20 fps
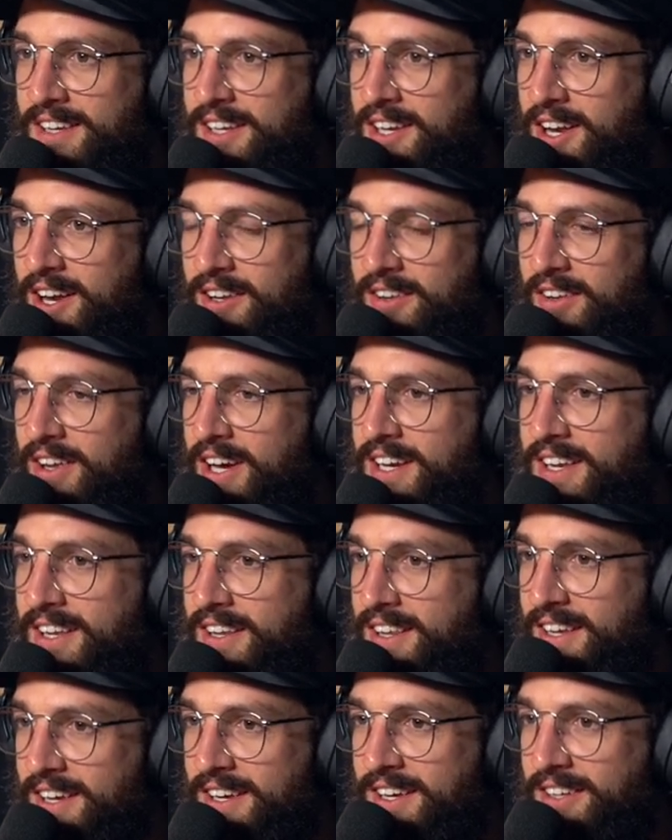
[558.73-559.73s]
you know, like
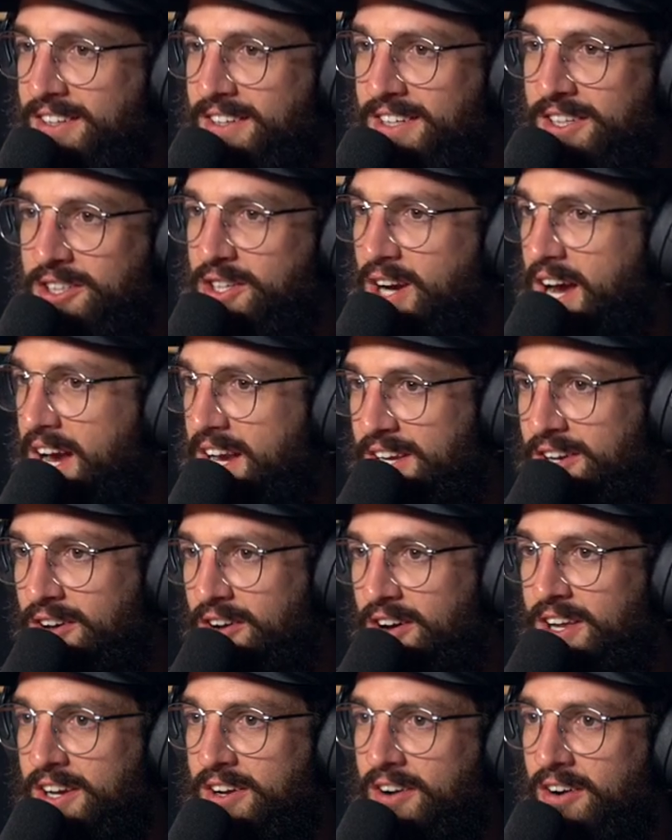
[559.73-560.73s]
the tradie
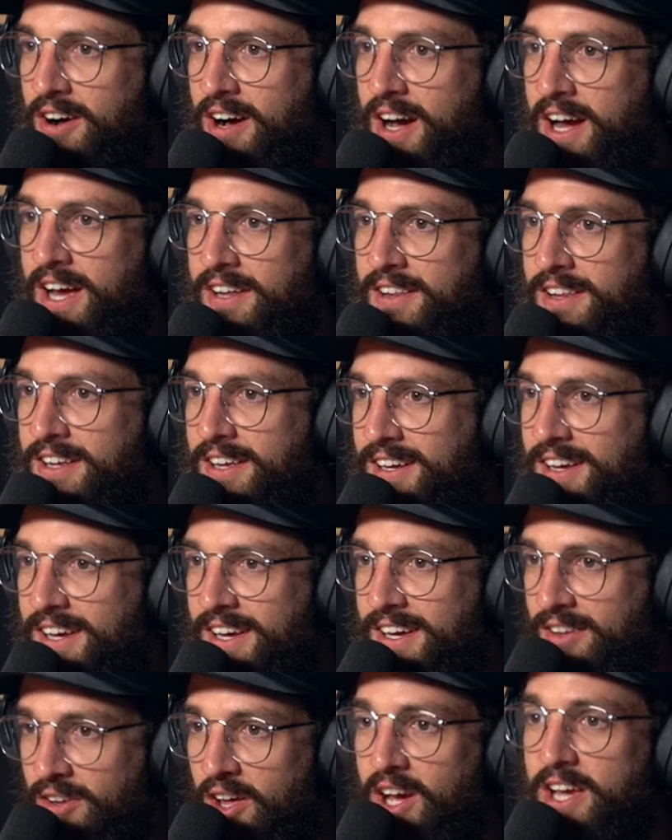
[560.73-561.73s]
kind of guy and the,
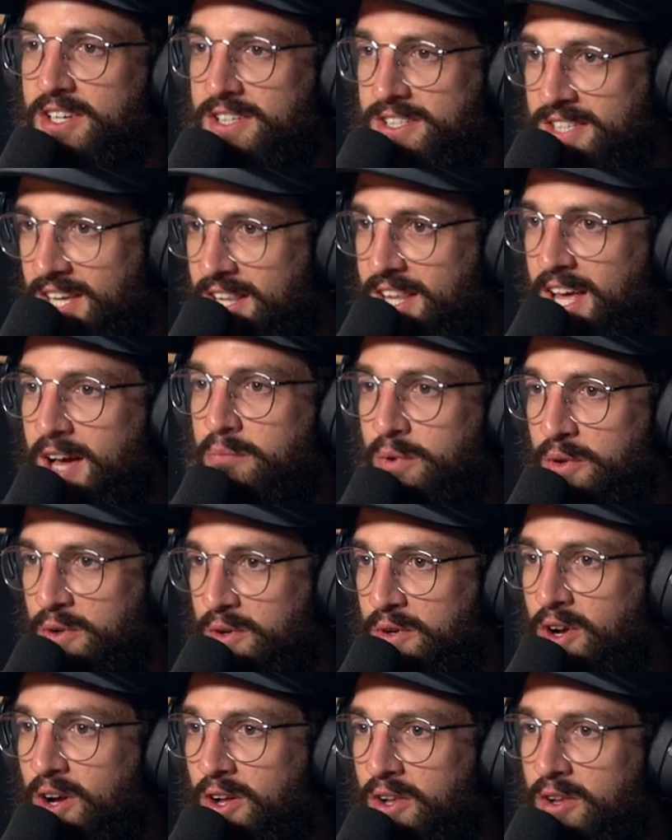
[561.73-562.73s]
like you said, that
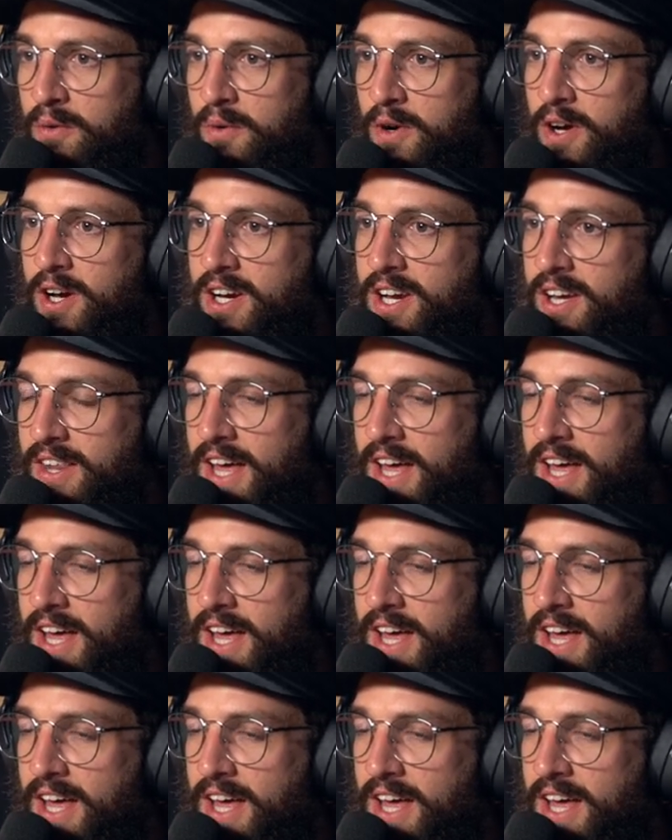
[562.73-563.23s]
blue collar worker.